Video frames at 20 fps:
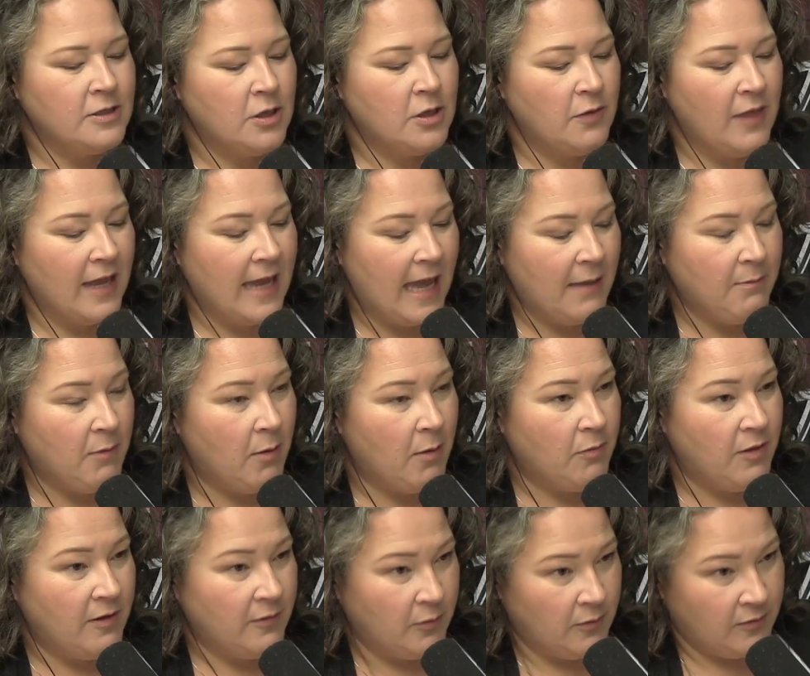So they came up.
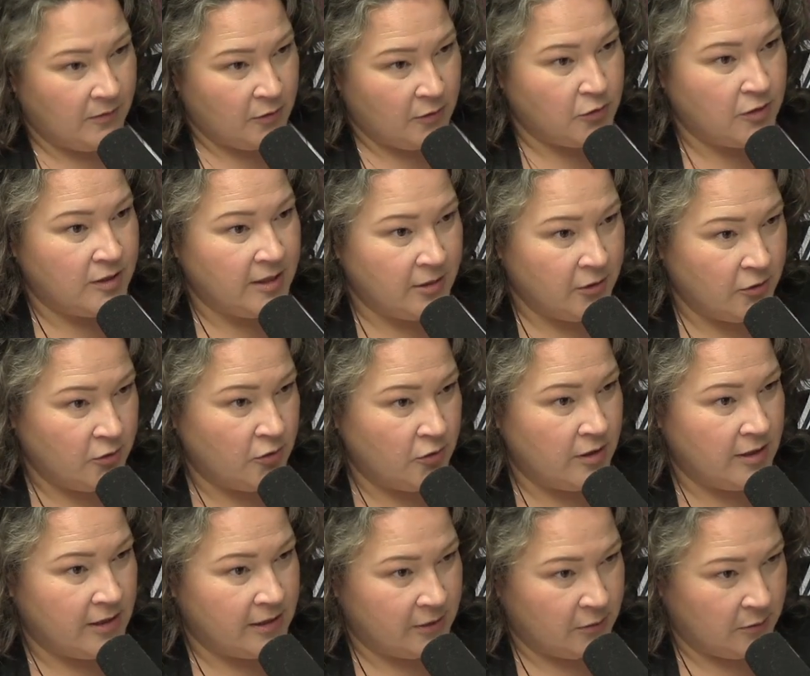This was their signature
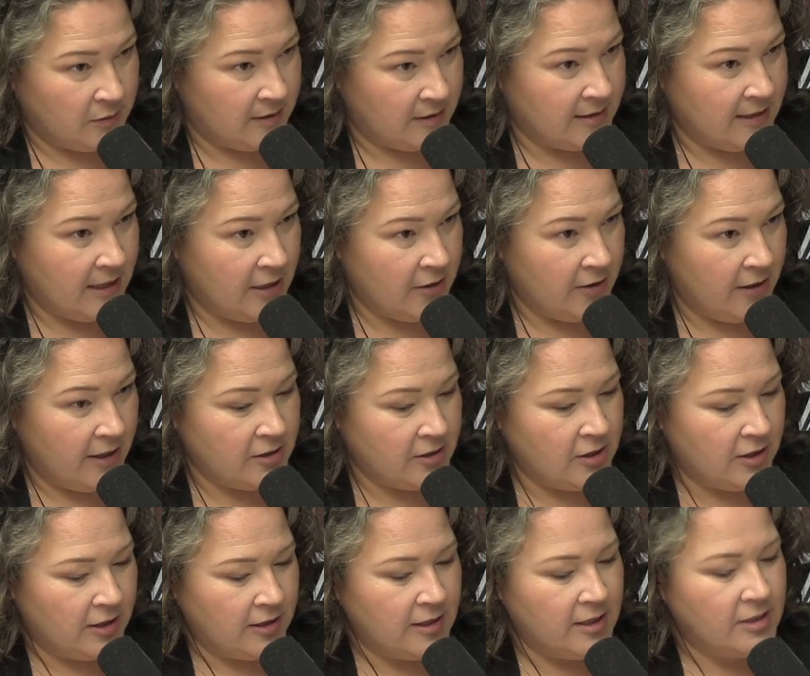dish. Was this airline
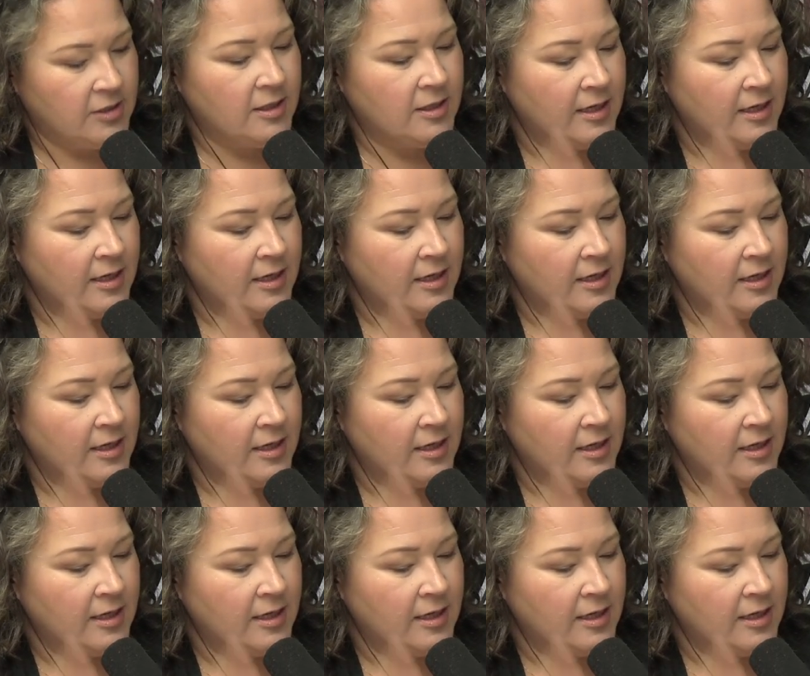chicken dish?